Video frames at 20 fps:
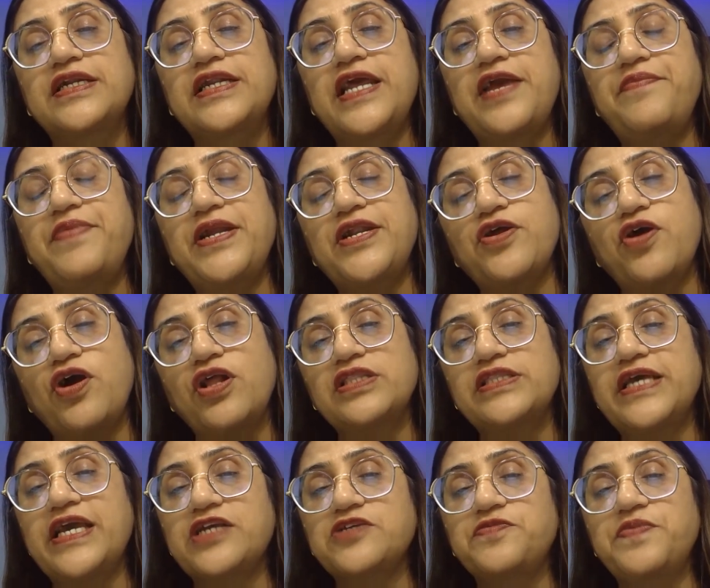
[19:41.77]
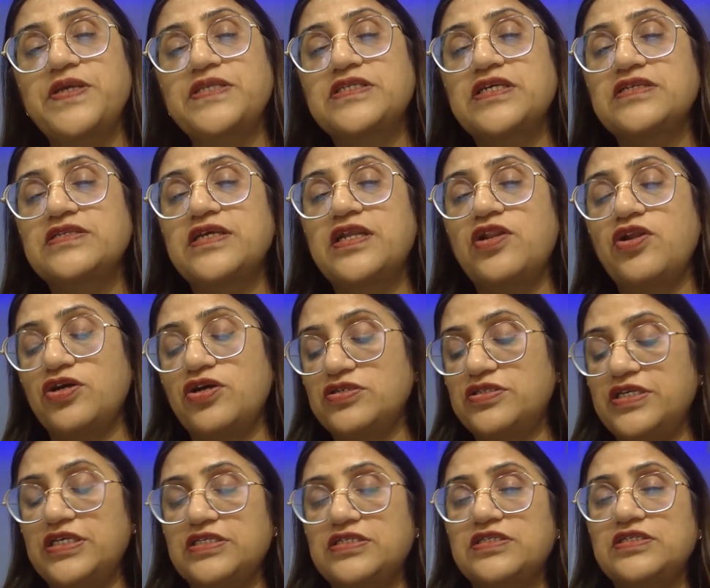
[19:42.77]
debit all the expenses and
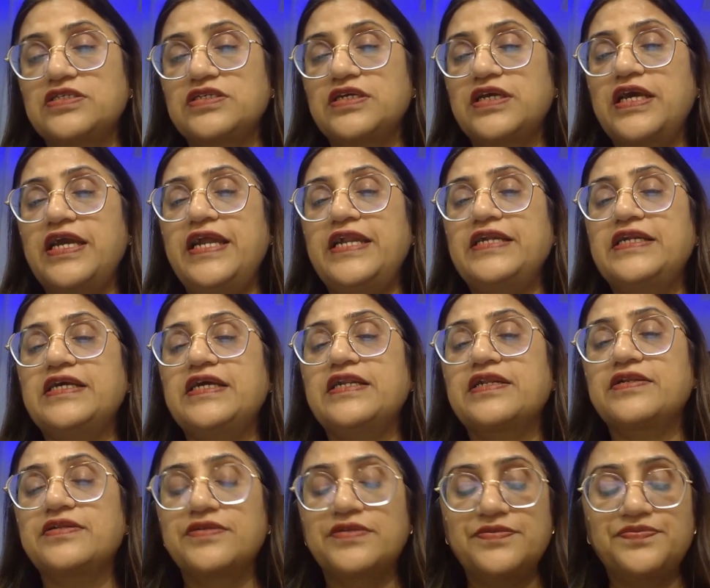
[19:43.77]
losses. Enter.